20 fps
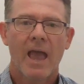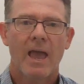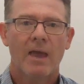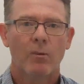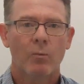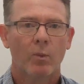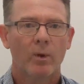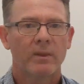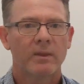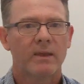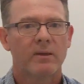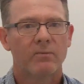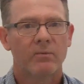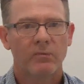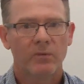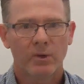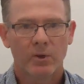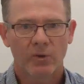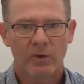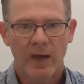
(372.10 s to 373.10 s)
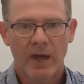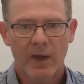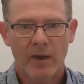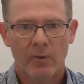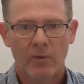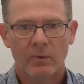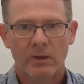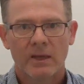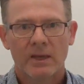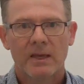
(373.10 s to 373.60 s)
And what they've figured
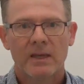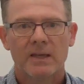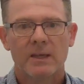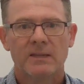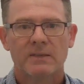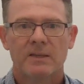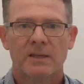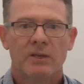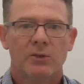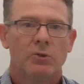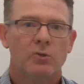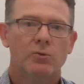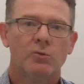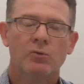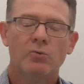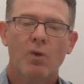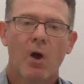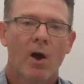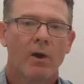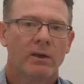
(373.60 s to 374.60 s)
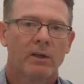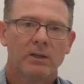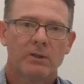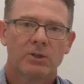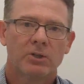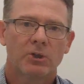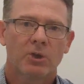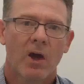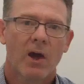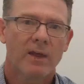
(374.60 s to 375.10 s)
out is that you do not
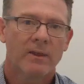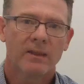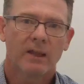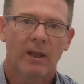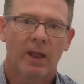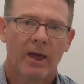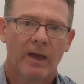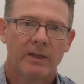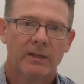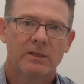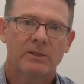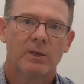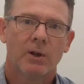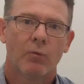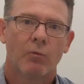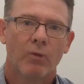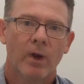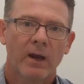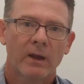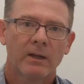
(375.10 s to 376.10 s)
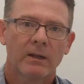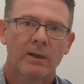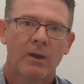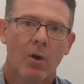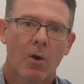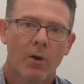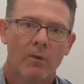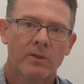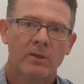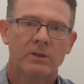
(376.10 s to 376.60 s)
need to shine the light
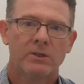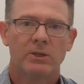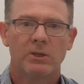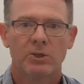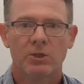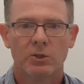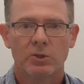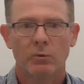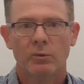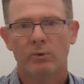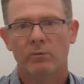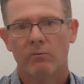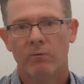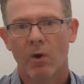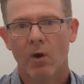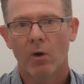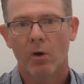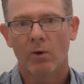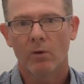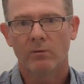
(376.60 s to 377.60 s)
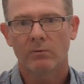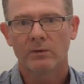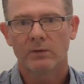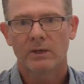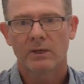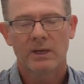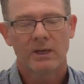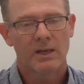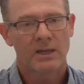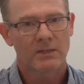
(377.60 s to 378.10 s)
directly on the tissue involved.
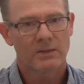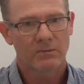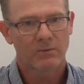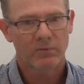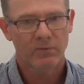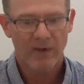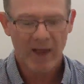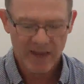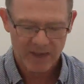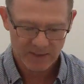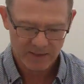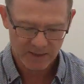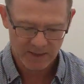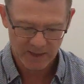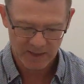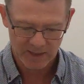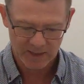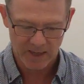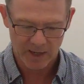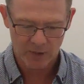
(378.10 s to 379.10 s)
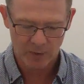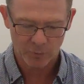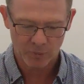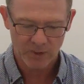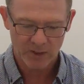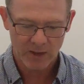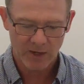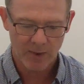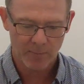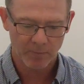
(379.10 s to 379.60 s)
It's fascinating, and I'll
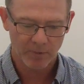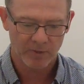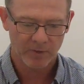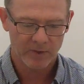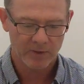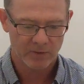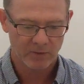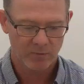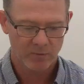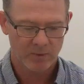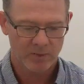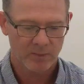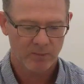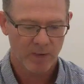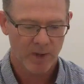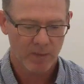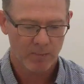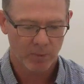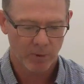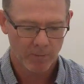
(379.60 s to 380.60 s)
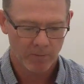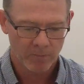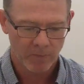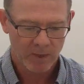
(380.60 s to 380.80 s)
read a couple of things from this paper.